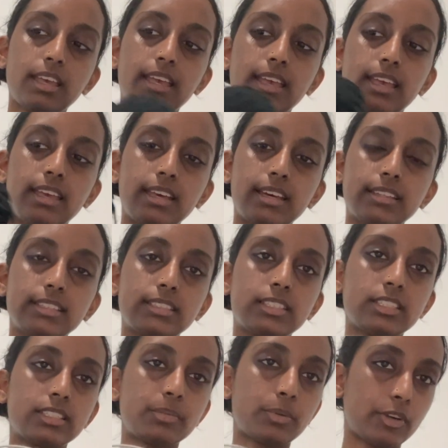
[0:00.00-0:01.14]
and this
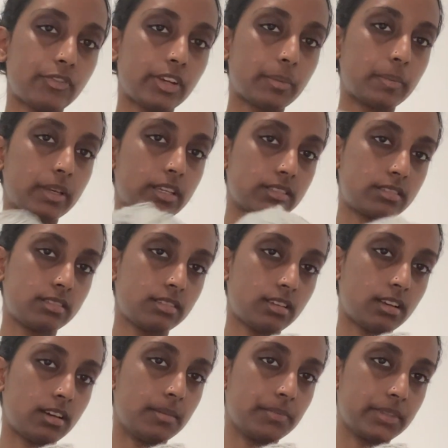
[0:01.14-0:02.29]
is perfect because
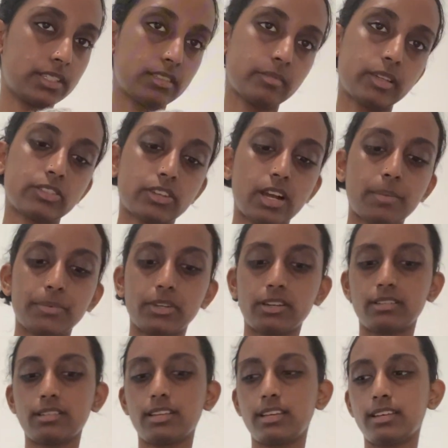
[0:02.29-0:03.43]
this is my scrap
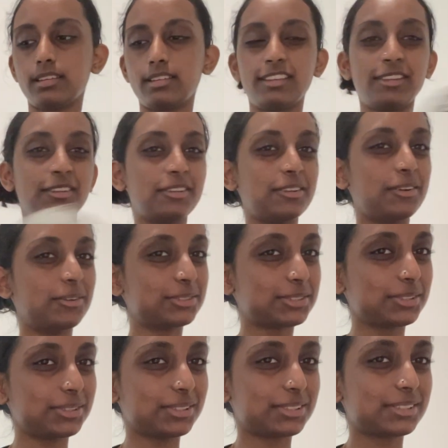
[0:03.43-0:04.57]
yarn and it also
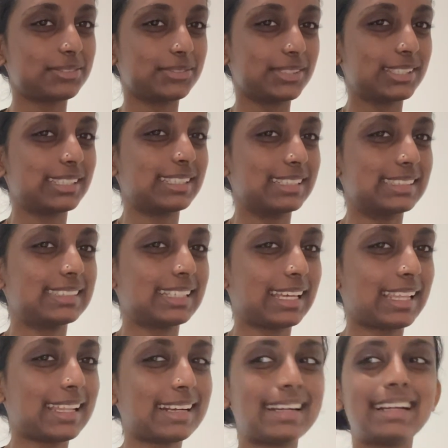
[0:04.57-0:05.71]
looks really good
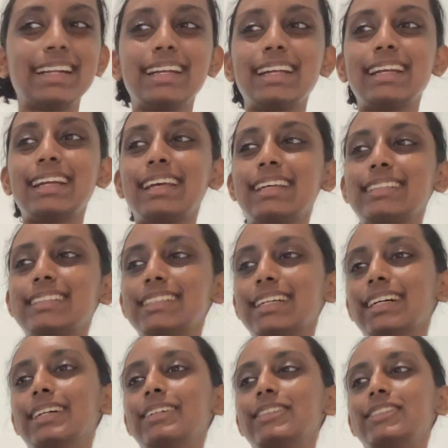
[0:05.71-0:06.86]
together.
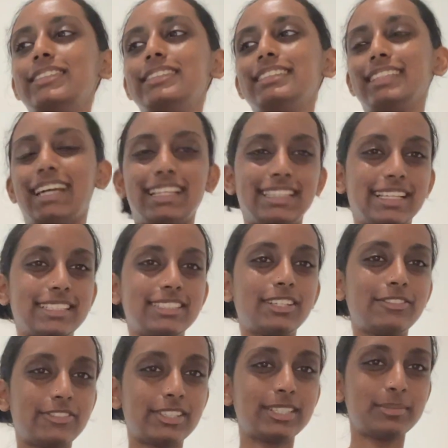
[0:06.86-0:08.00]
So yeah, that's our
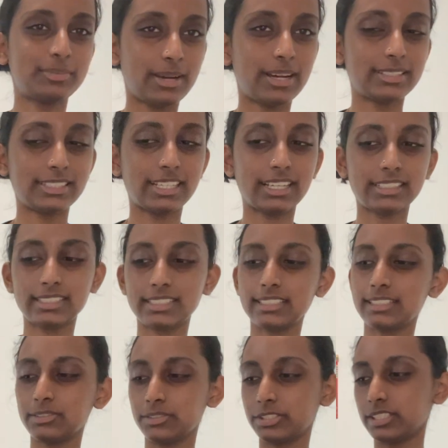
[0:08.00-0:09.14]
first project,
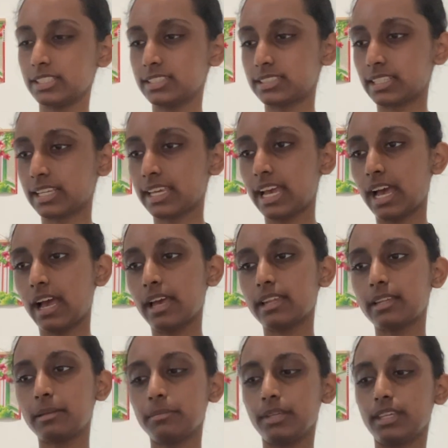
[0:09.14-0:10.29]
which is a cat
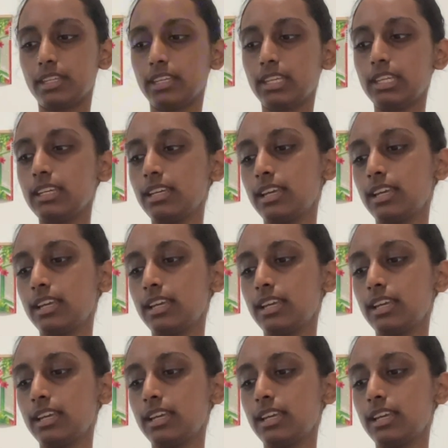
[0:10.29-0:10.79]
beanie,